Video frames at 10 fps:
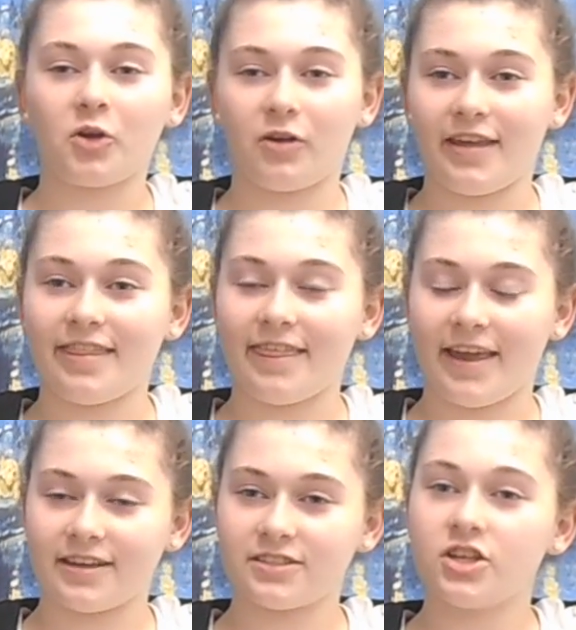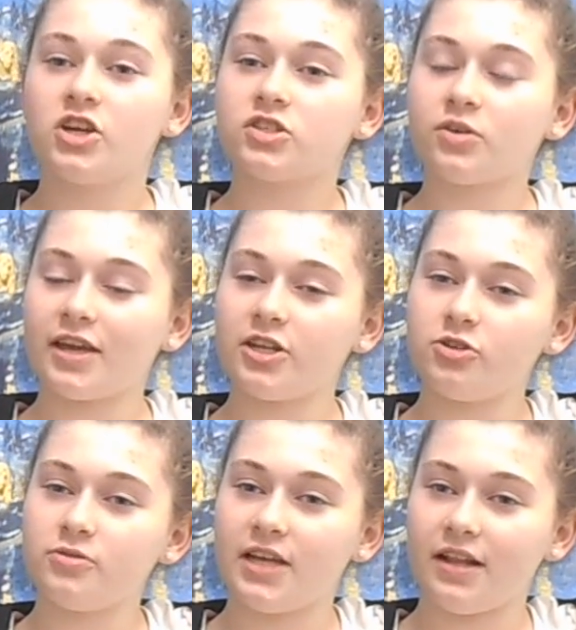Great, thanks. So can
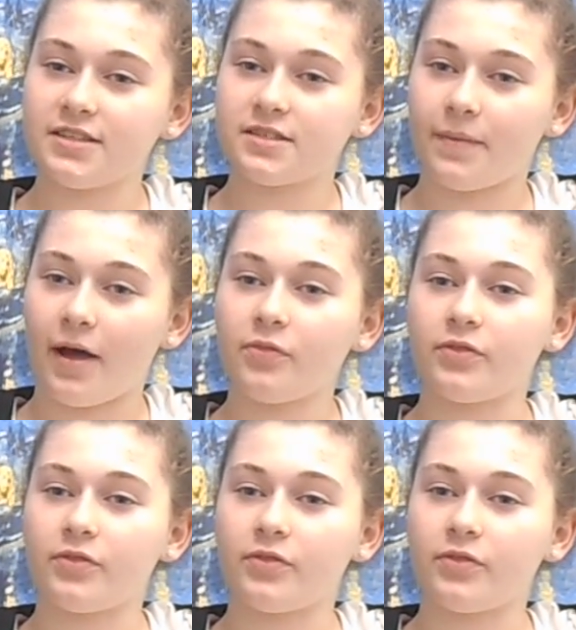you tell us about